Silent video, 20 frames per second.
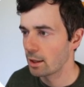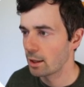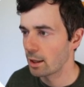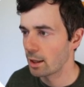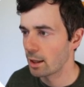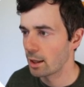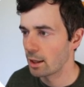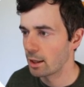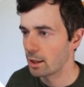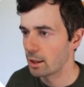
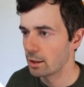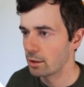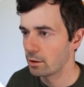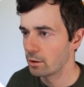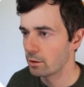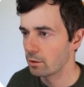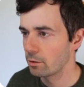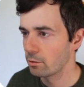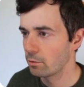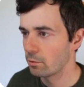
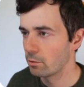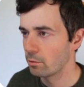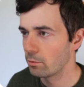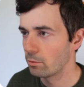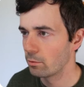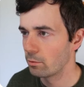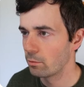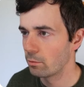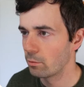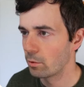And
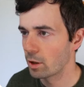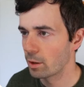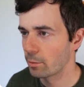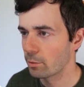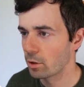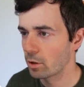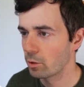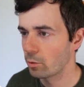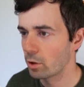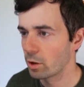what I'm
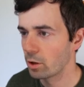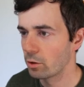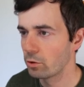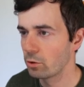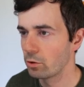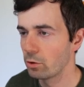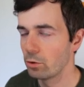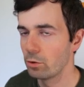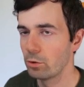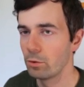going to want to
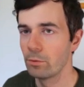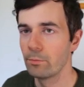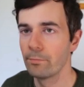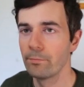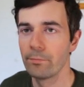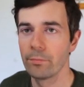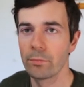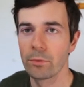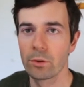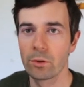do
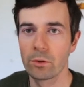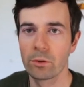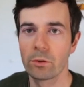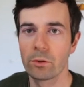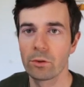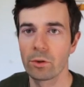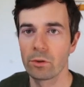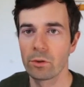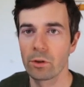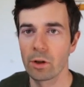
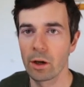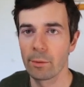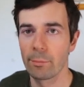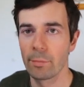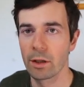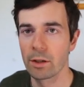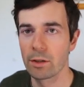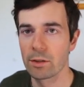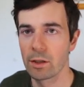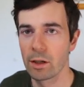to start
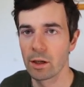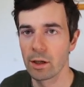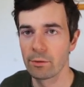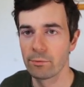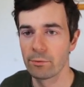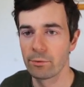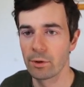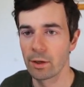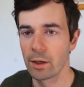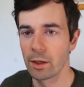my design
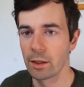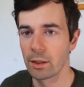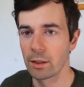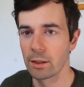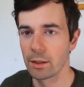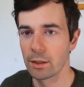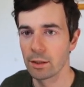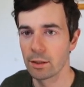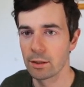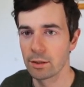file
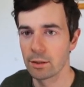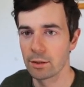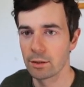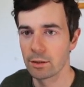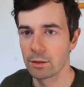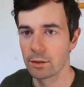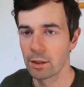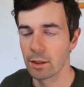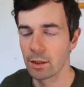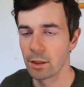is